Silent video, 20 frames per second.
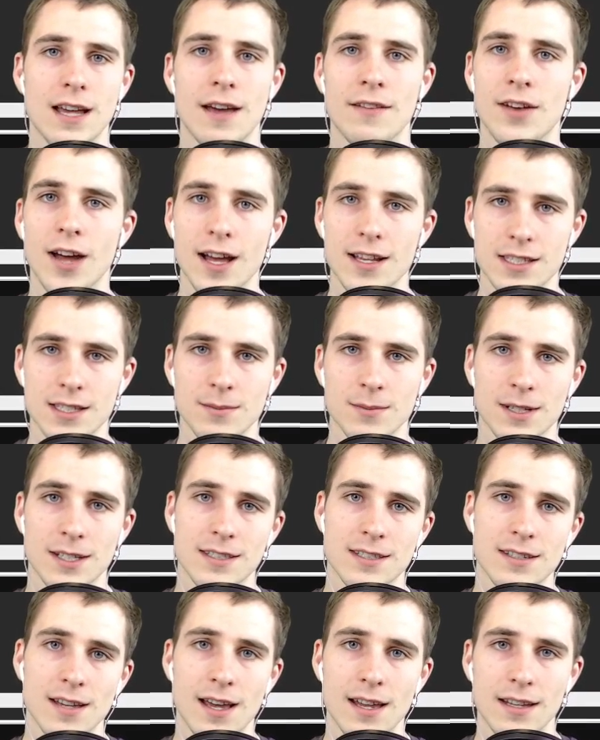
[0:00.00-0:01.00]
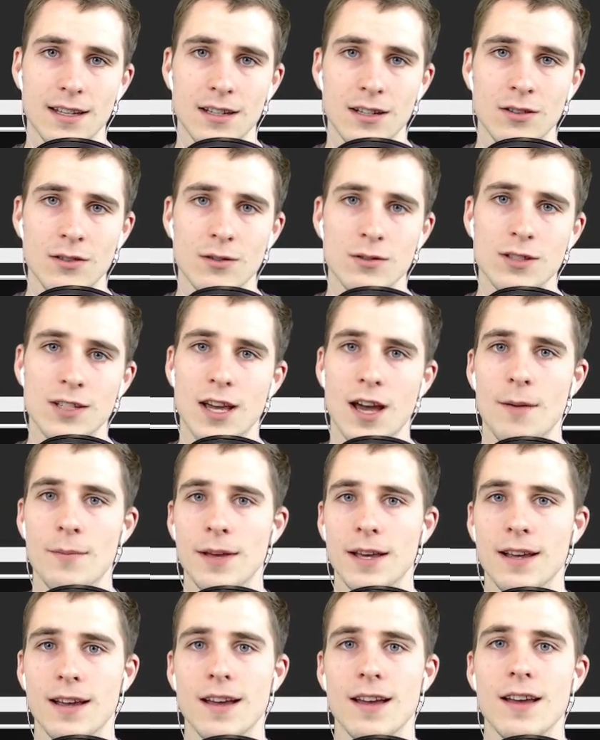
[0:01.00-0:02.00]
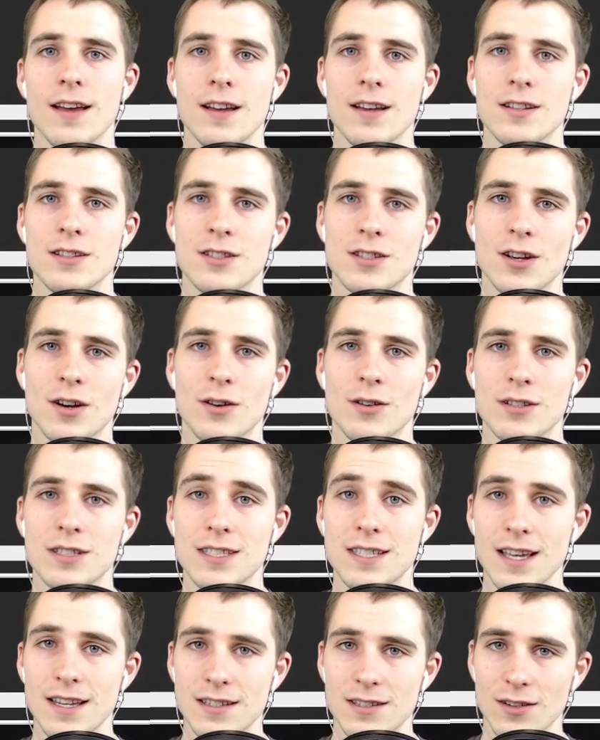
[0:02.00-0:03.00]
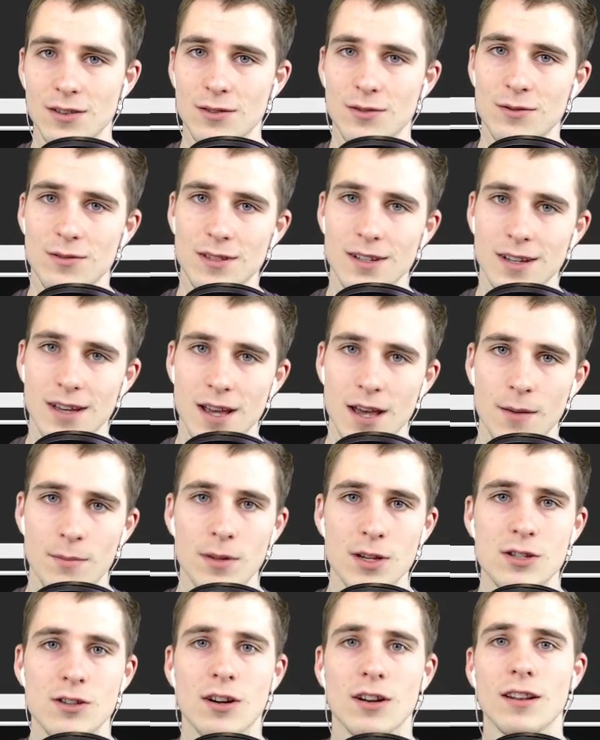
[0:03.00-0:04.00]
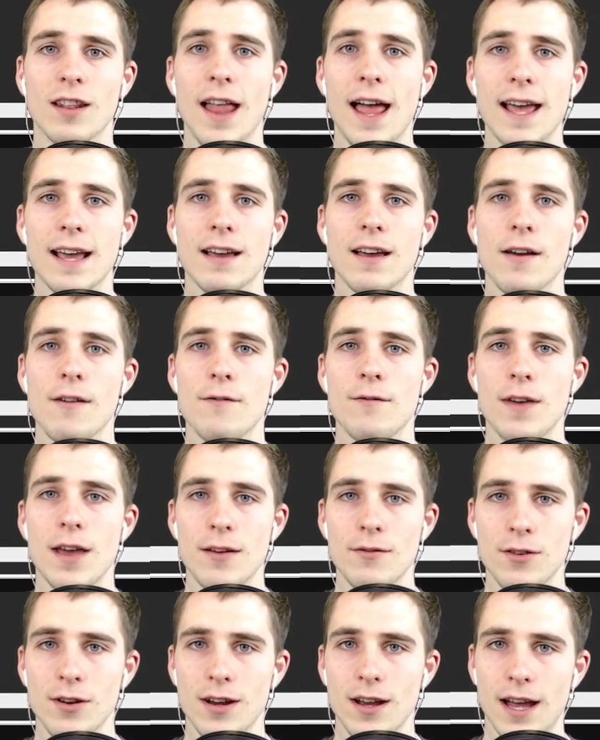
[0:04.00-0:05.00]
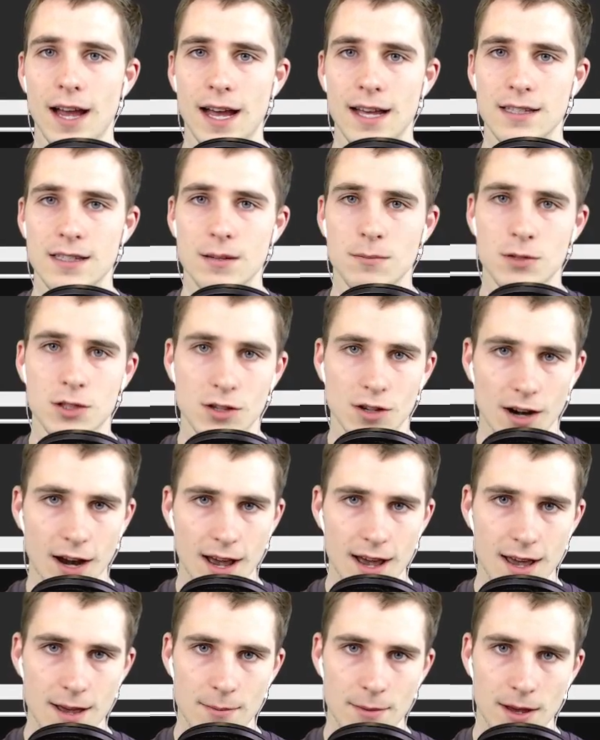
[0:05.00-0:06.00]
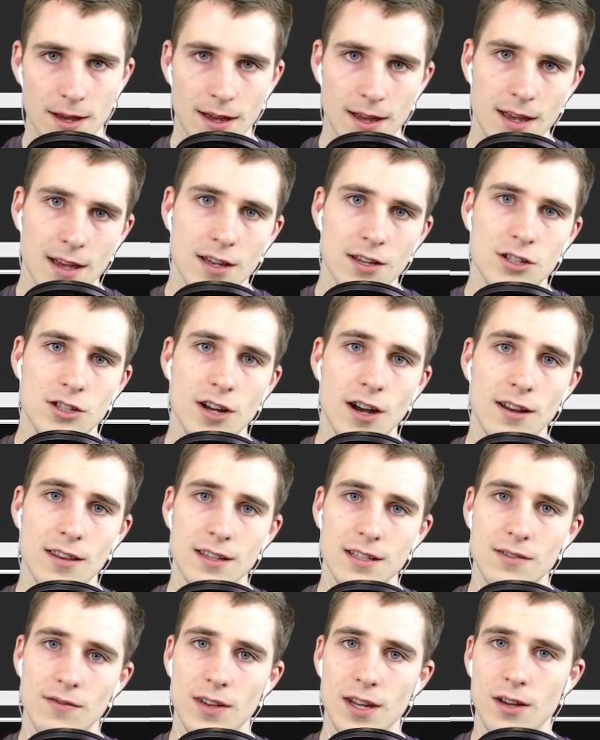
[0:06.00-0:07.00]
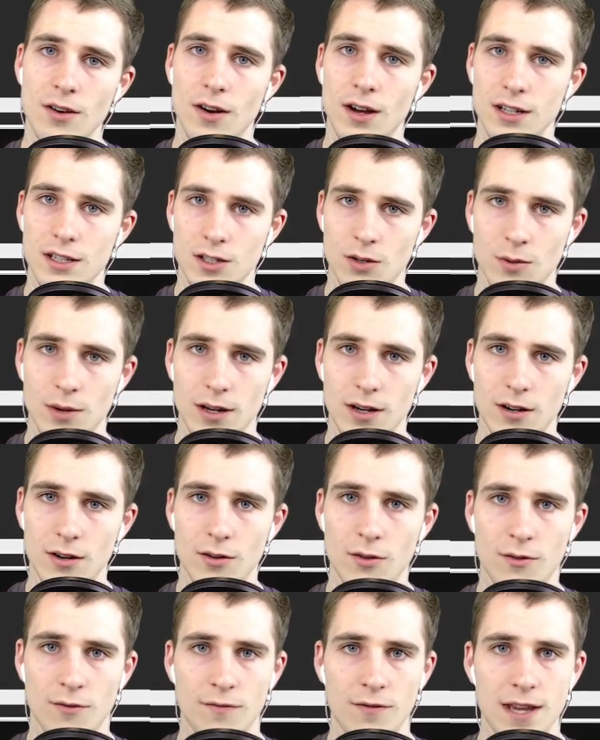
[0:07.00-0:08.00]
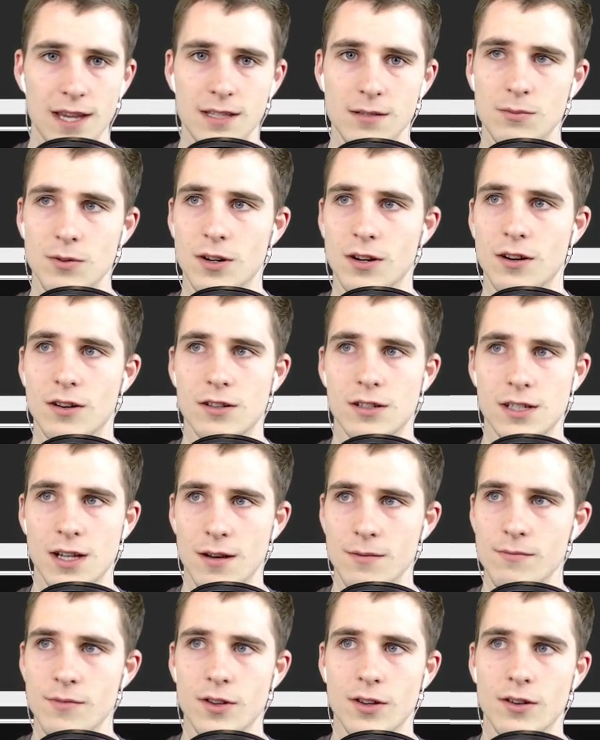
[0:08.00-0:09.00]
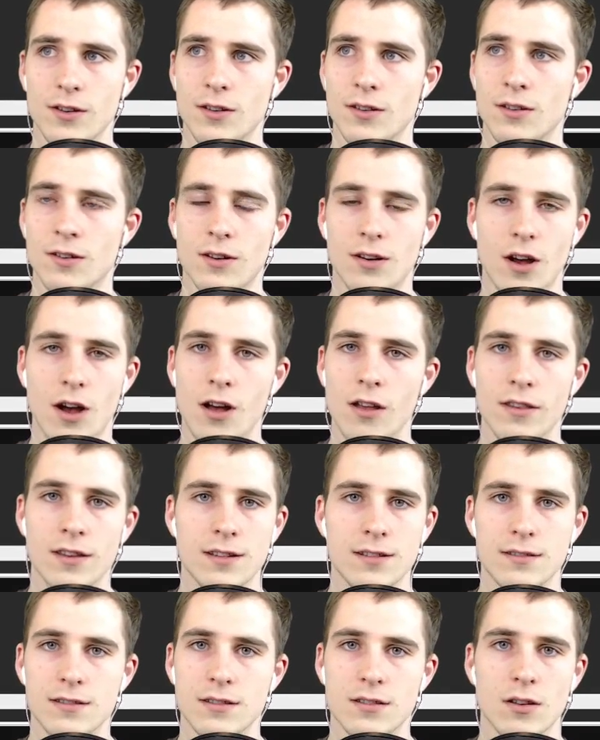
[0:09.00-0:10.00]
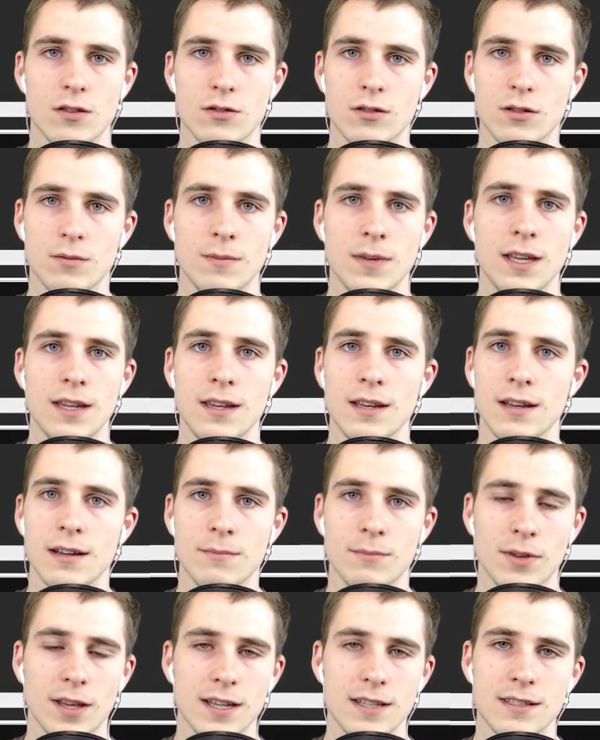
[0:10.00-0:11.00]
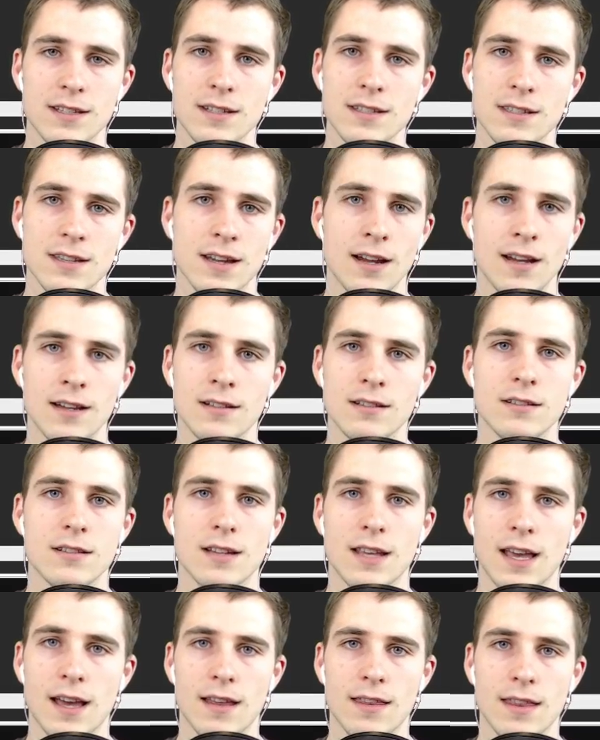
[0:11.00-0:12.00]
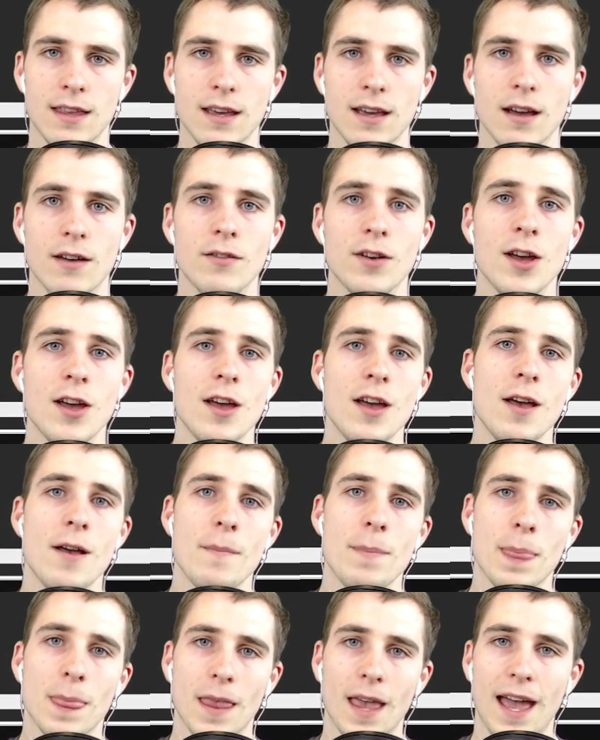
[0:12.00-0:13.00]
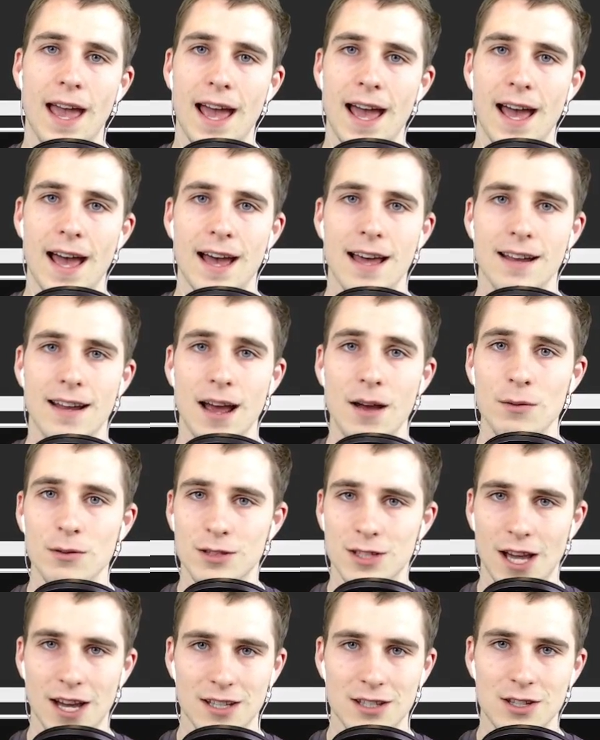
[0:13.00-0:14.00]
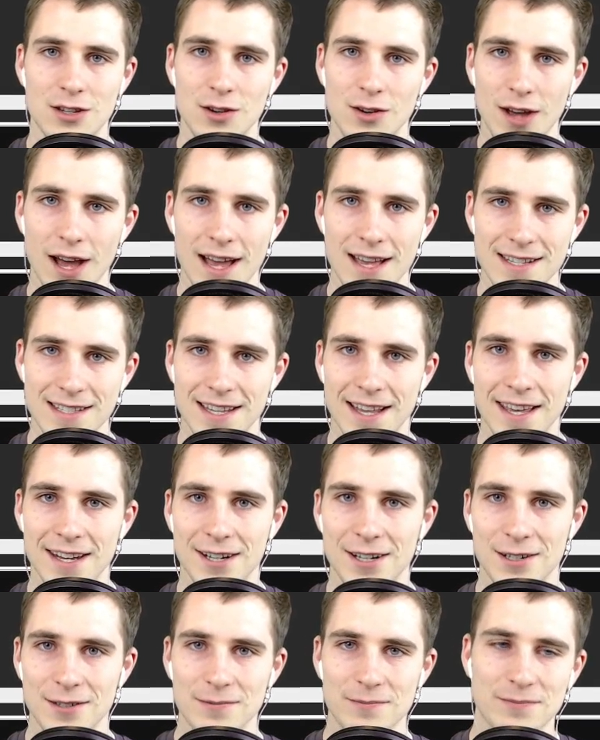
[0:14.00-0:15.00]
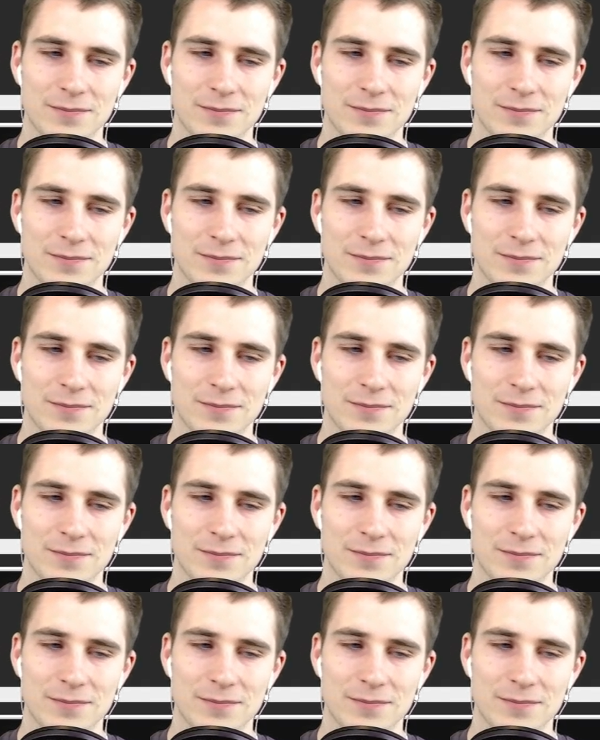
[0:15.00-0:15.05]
I've got some exciting news coming, so stay tuned. Be sure and like, favorite, and subscribe. Share this video on Twitter or Facebook or Tumblr or all the social media places that I can't think of. And I will talk to you guys later.